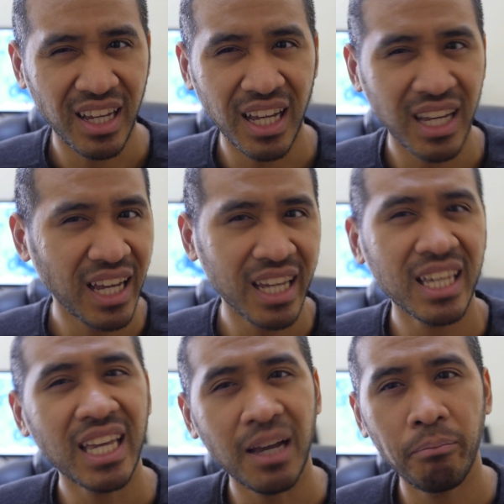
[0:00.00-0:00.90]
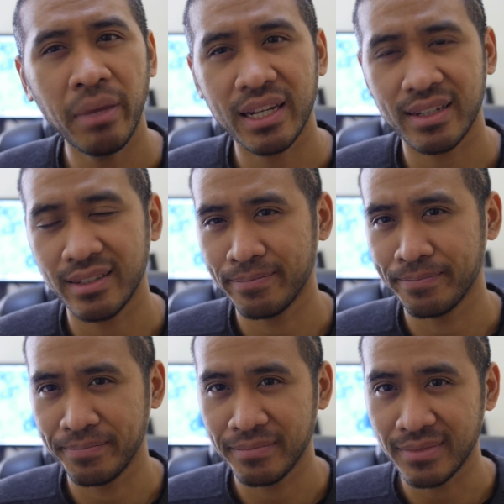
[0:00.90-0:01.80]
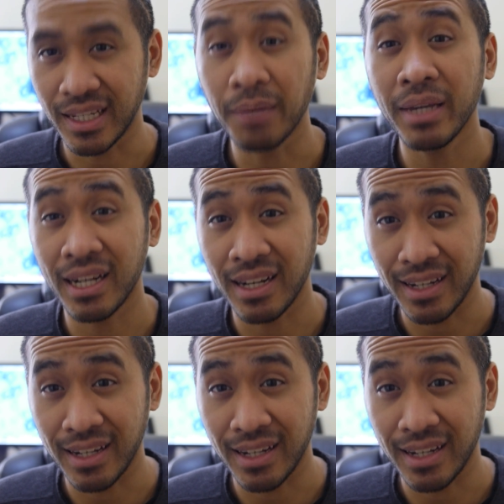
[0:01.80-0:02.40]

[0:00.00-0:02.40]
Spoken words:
I bet 9